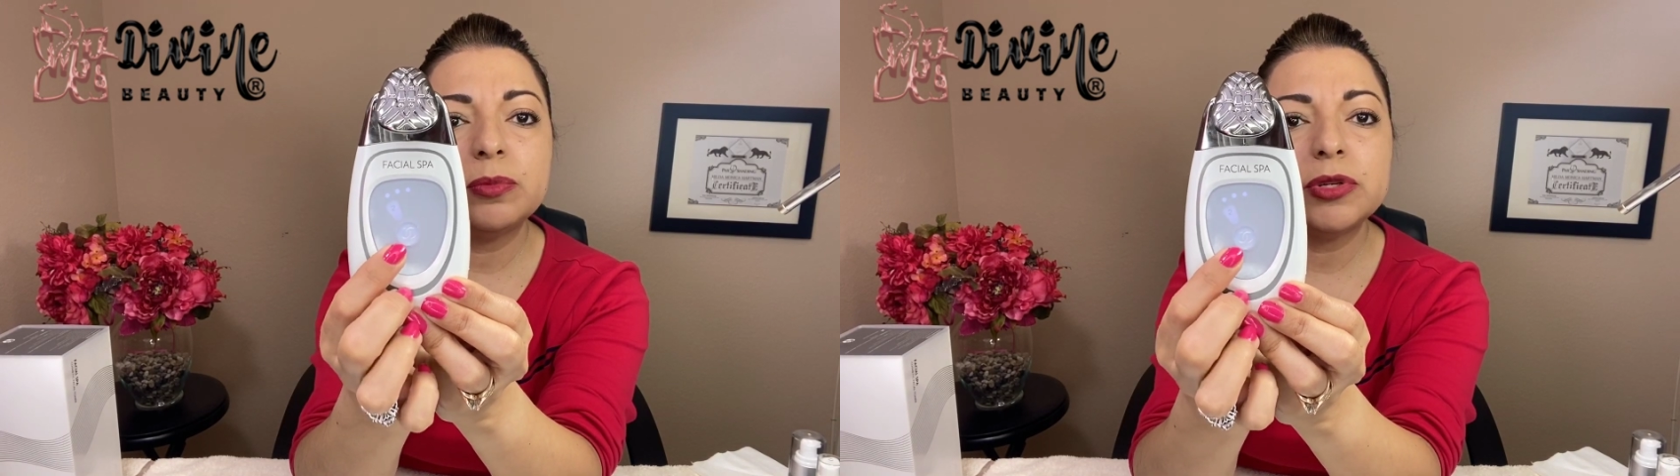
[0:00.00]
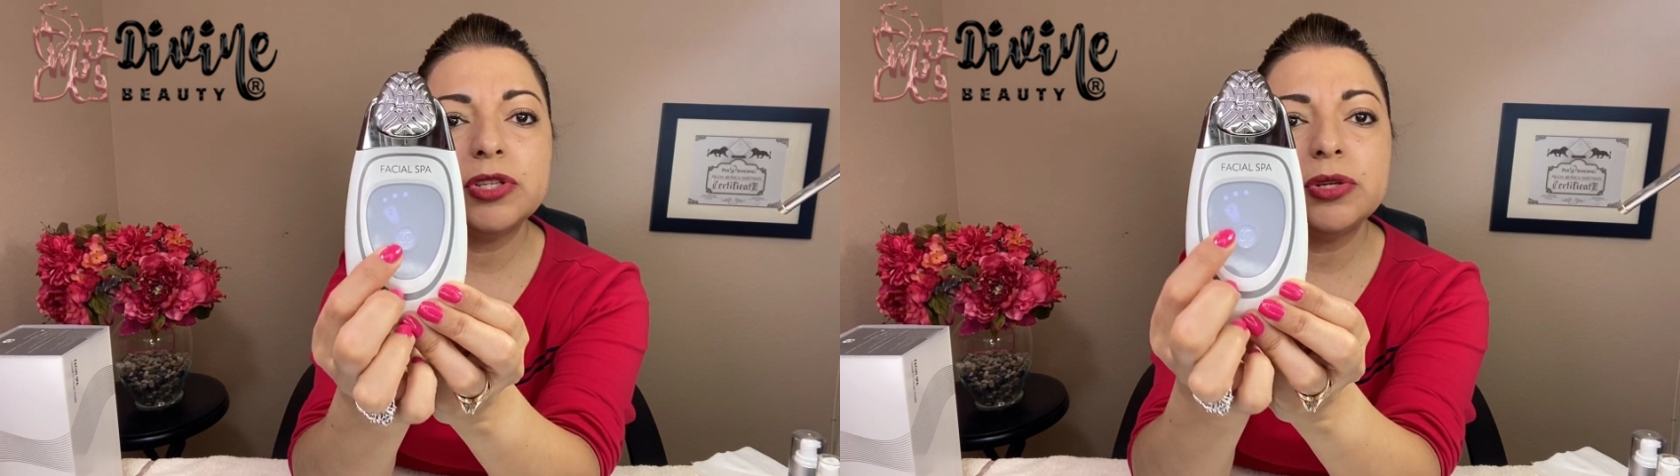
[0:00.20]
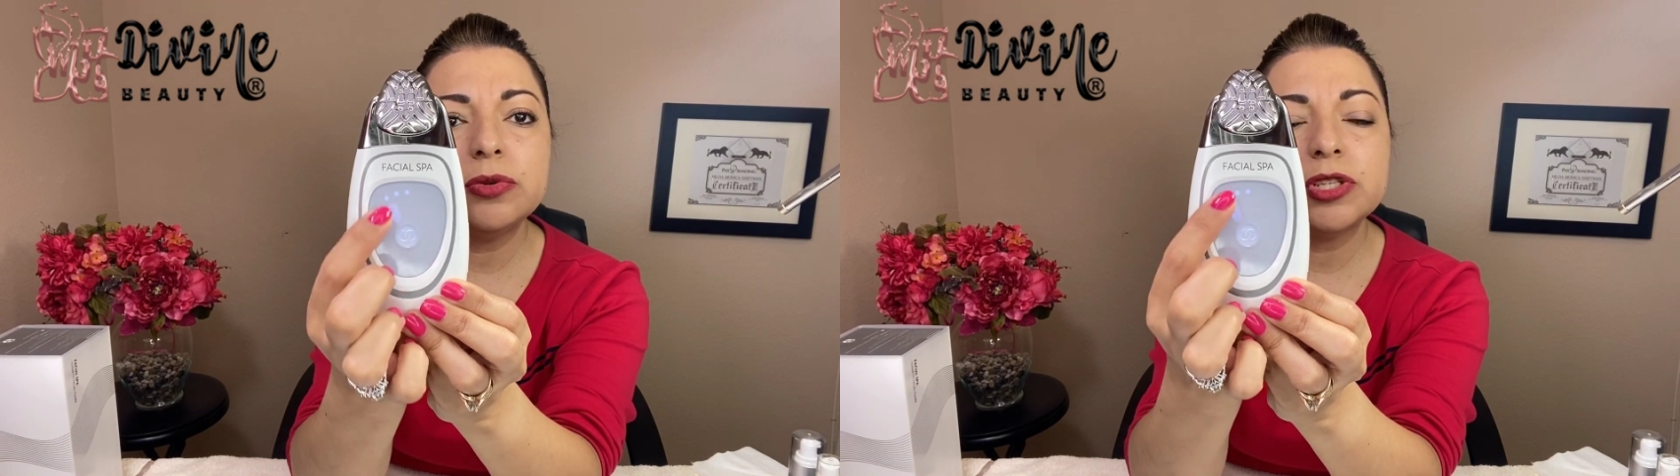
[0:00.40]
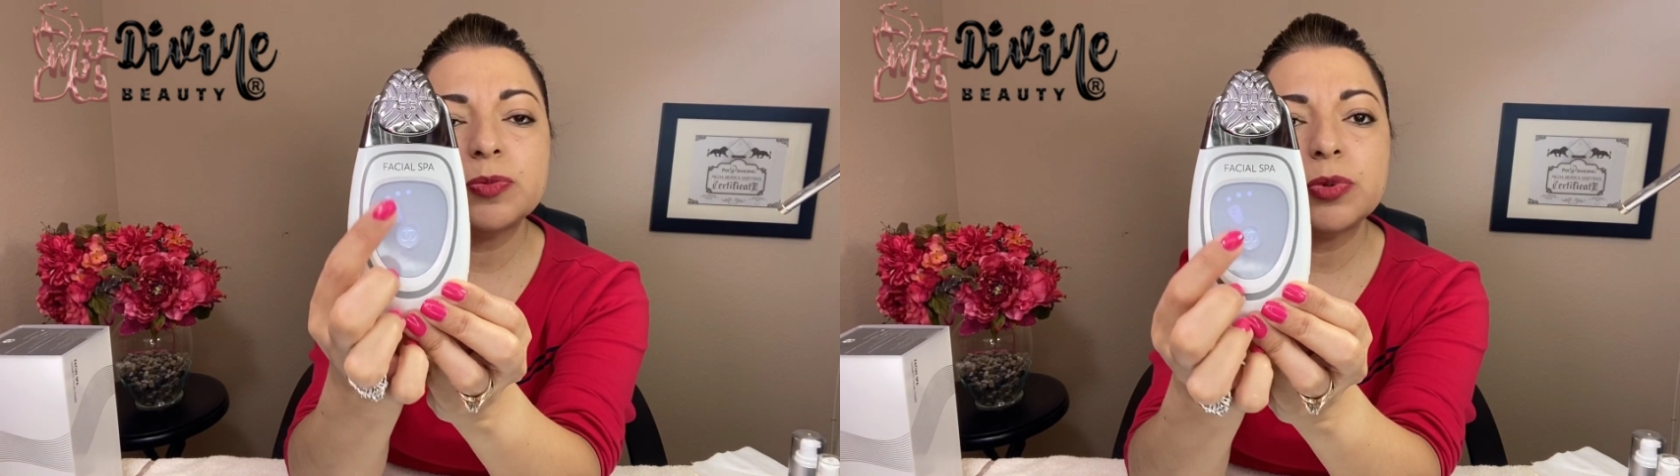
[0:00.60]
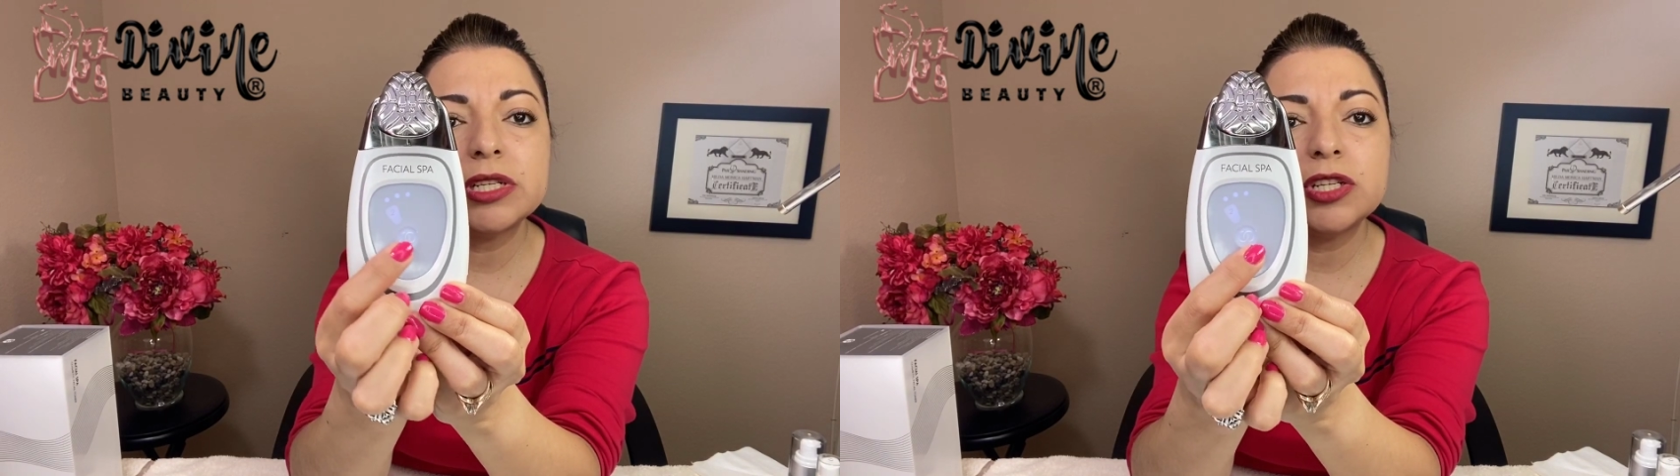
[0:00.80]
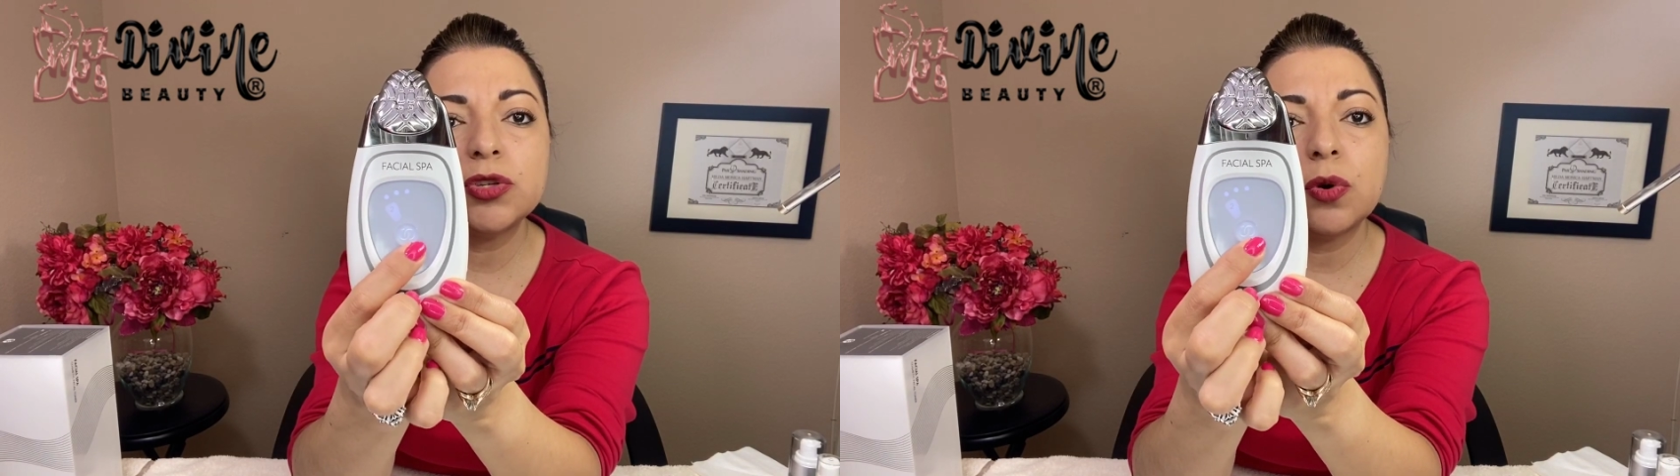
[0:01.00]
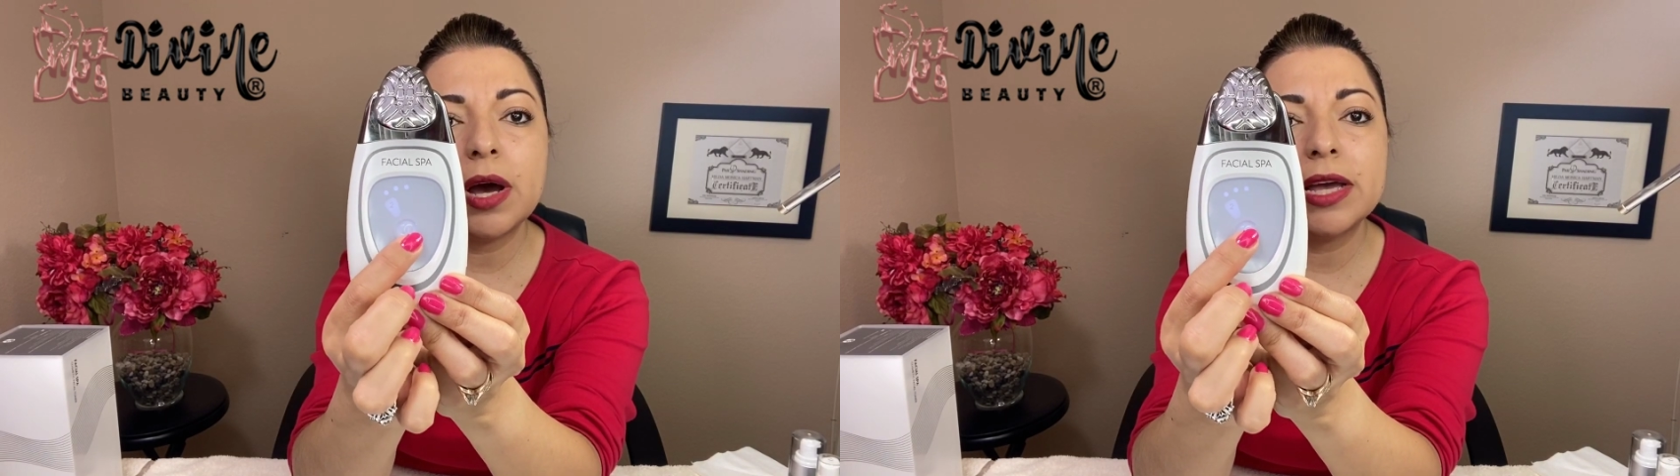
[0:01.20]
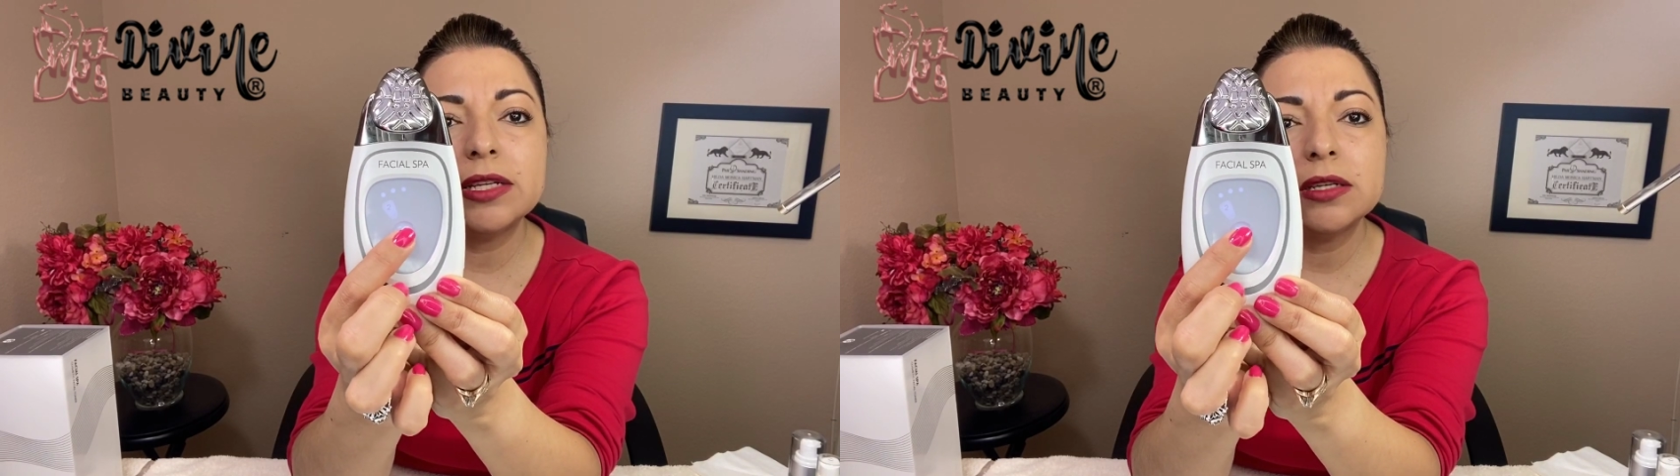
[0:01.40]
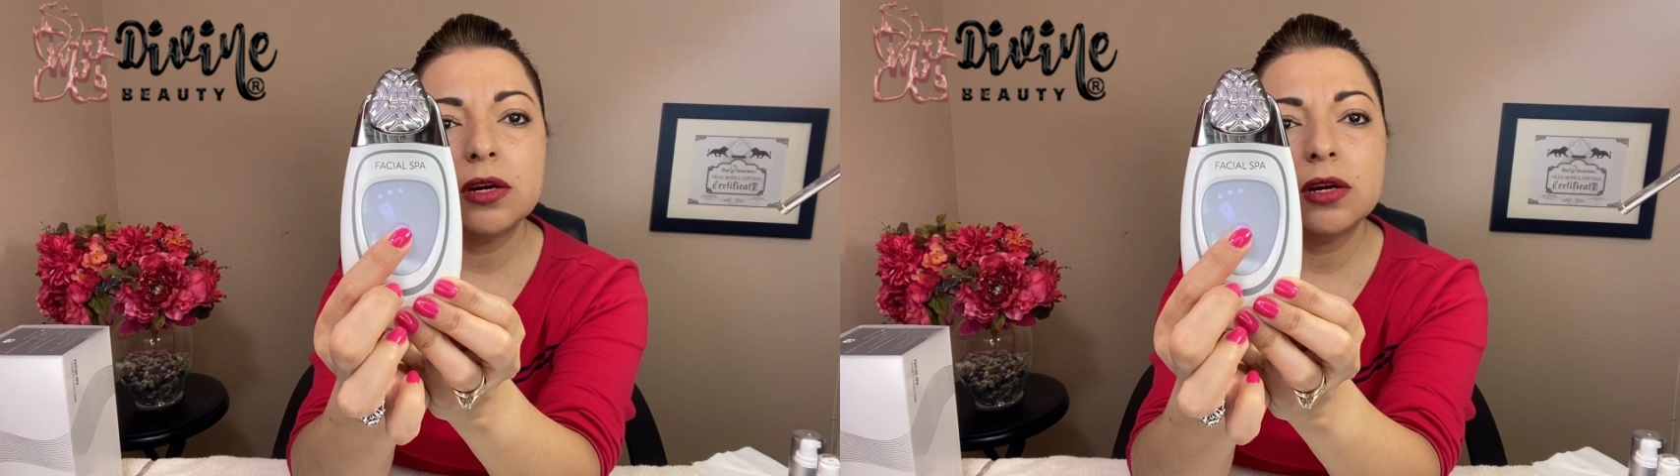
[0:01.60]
2, just press it twice,